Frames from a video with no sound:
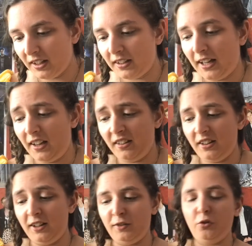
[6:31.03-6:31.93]
And then
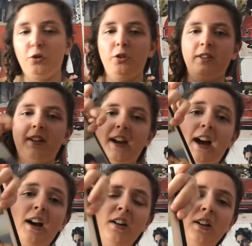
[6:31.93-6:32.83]
these photos
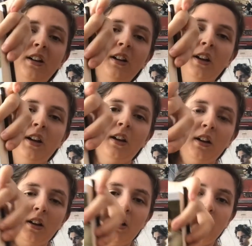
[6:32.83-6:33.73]
here,
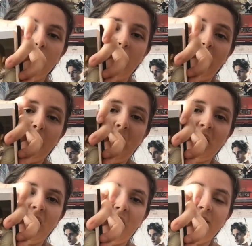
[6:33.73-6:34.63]
when he
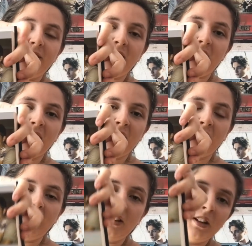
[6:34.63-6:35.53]
met Kelsey,
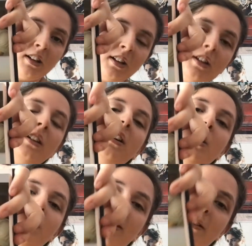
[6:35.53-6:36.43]

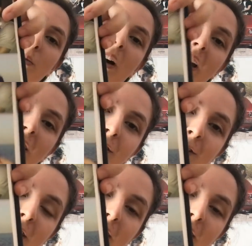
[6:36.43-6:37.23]
who was his wife.